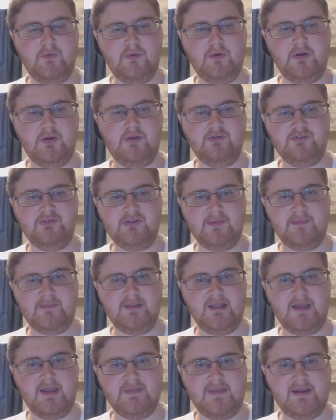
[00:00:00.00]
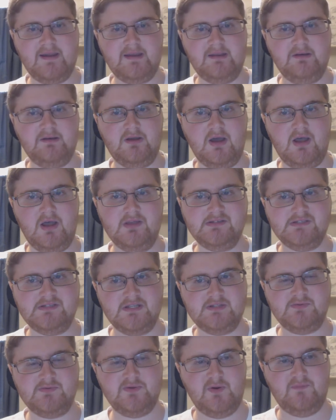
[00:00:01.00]
oral stimuli that can
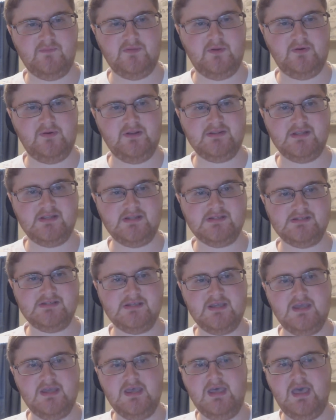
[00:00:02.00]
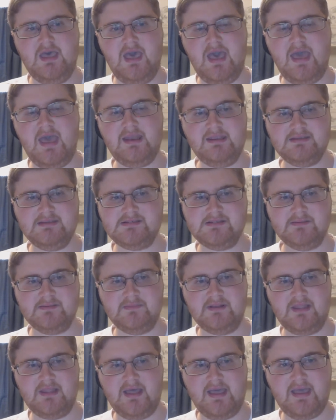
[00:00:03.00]
cause sensory overload. It, it's any
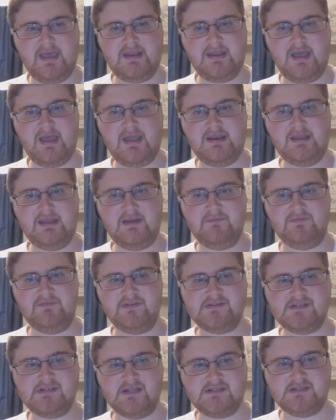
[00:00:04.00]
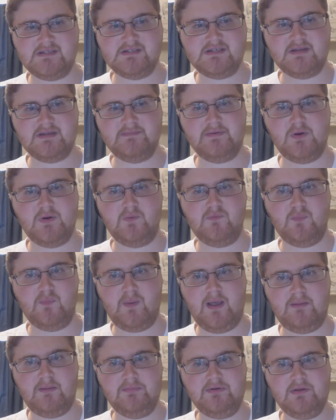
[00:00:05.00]
stimuli, any, any of the senses can be
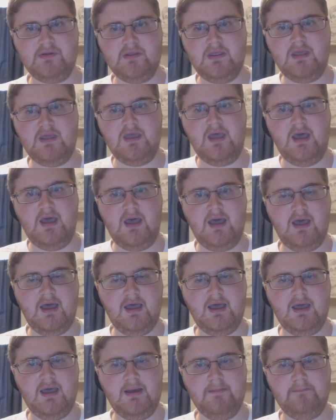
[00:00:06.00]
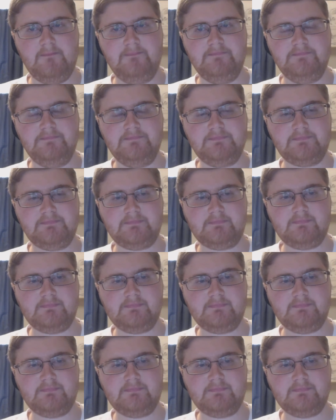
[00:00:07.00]
overwhelmed. Um,